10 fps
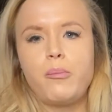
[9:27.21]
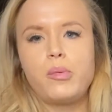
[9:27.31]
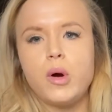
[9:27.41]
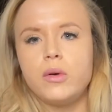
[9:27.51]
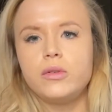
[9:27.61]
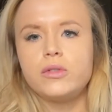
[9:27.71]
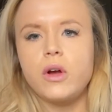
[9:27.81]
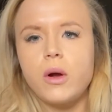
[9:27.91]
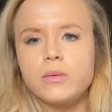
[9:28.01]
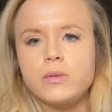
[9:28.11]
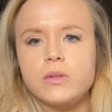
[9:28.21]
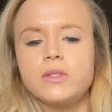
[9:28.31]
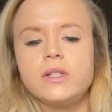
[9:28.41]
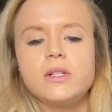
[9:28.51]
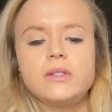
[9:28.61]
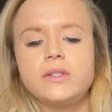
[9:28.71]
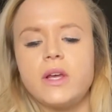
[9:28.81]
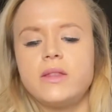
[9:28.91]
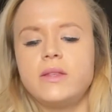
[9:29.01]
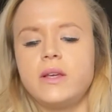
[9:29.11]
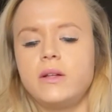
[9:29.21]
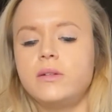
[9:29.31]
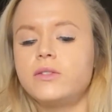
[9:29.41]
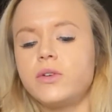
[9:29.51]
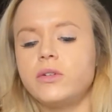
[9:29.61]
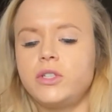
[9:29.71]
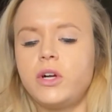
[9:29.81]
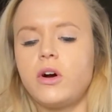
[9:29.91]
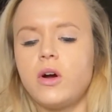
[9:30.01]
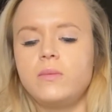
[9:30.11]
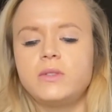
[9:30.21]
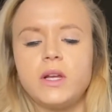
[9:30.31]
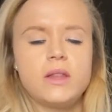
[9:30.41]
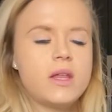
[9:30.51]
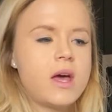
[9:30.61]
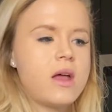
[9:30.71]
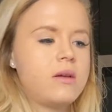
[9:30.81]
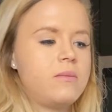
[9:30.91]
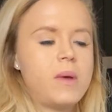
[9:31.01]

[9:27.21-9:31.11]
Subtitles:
produce carb sources and then starchy carbs and then